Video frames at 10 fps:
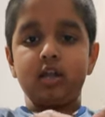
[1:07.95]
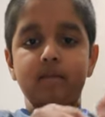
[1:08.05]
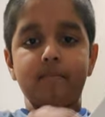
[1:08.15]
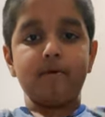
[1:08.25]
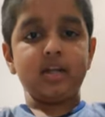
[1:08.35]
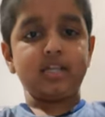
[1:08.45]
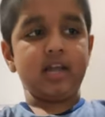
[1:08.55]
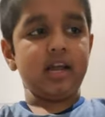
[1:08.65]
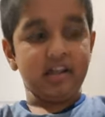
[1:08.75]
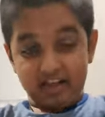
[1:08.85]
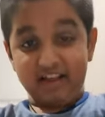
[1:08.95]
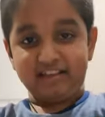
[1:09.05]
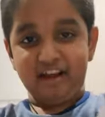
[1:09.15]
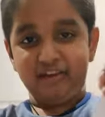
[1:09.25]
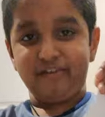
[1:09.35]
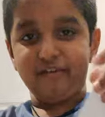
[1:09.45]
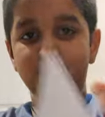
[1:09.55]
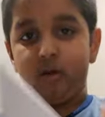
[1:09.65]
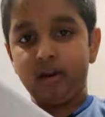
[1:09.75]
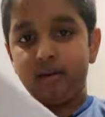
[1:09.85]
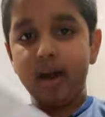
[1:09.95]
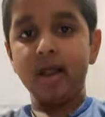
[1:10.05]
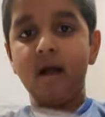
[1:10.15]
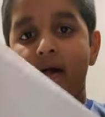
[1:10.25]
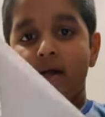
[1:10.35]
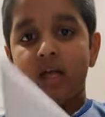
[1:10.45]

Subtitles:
and then pressing it. Yes, I already folded mine.